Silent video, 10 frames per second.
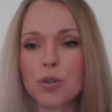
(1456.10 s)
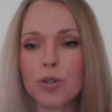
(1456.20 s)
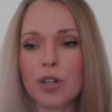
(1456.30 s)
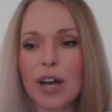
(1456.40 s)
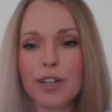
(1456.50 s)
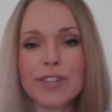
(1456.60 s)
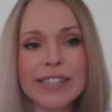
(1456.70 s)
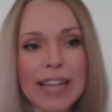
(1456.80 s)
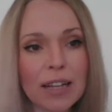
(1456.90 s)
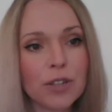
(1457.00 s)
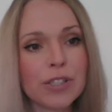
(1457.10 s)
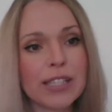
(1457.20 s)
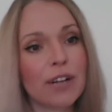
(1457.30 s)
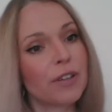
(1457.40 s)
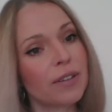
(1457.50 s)
kind of sell
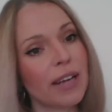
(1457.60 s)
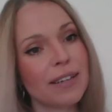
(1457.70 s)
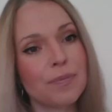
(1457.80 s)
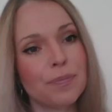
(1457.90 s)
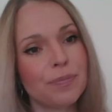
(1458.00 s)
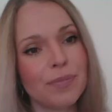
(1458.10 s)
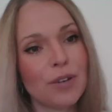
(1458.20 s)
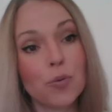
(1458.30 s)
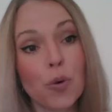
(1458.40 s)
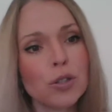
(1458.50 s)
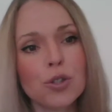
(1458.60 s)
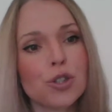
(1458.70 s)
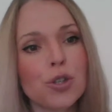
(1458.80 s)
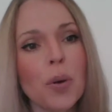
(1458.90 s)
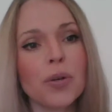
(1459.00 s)
yourself and want to
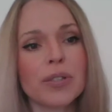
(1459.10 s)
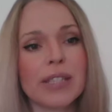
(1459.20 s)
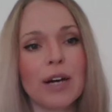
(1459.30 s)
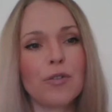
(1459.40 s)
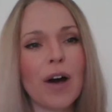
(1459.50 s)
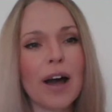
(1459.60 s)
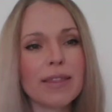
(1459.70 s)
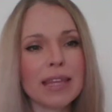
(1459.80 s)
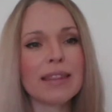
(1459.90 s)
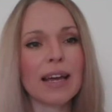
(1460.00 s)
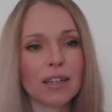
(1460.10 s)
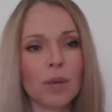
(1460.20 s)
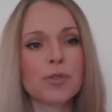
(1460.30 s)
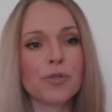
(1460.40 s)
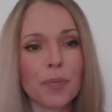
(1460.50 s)
show yourself, I think that
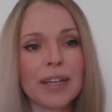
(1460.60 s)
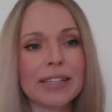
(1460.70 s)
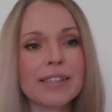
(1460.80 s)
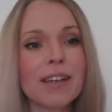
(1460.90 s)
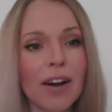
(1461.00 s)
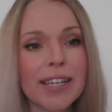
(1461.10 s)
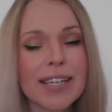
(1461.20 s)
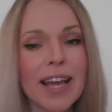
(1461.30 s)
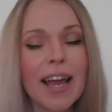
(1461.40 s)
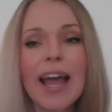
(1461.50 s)
comes from the inside.